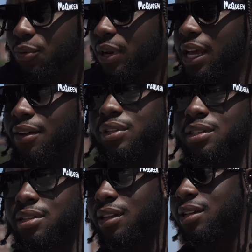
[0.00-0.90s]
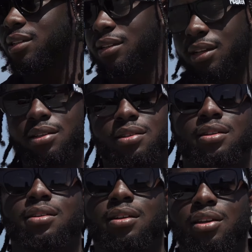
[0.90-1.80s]
I want to have this and this and this,
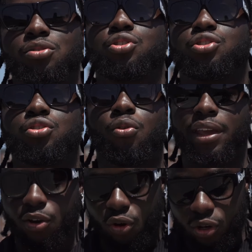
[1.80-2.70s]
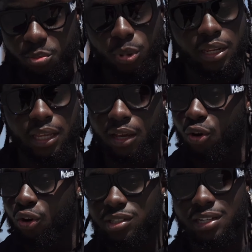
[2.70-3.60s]
just know it costs money, it
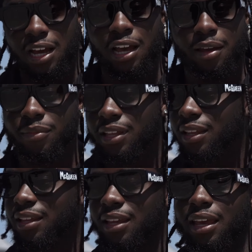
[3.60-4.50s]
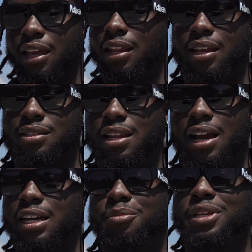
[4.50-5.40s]
costs time, and it's not
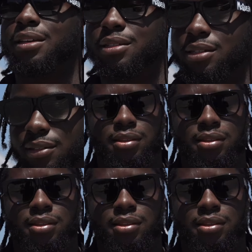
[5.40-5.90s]
going to be easy.